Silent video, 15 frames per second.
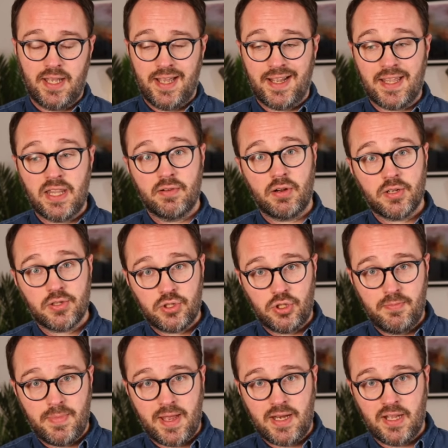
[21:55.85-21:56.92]
Again, there aren't too
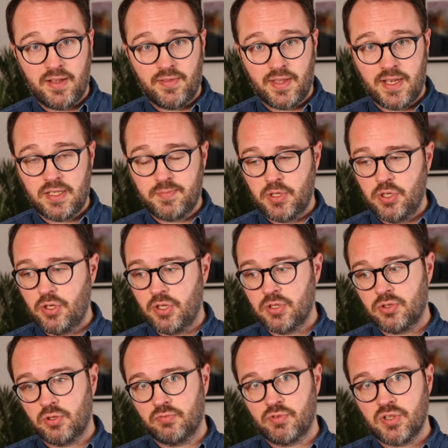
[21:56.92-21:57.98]
many of these, but you can
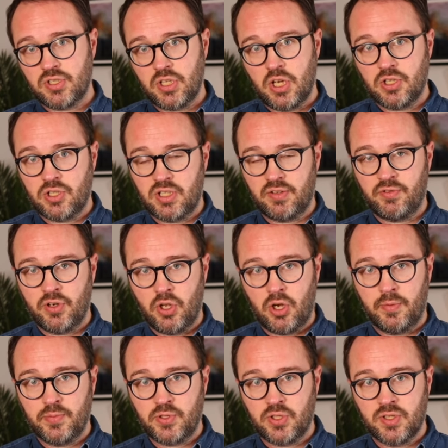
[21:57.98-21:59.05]
sort of research the different
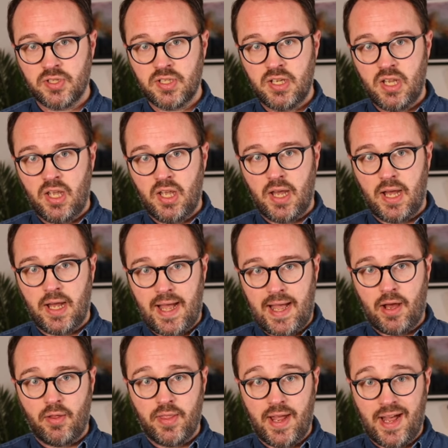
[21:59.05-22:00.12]
options out there.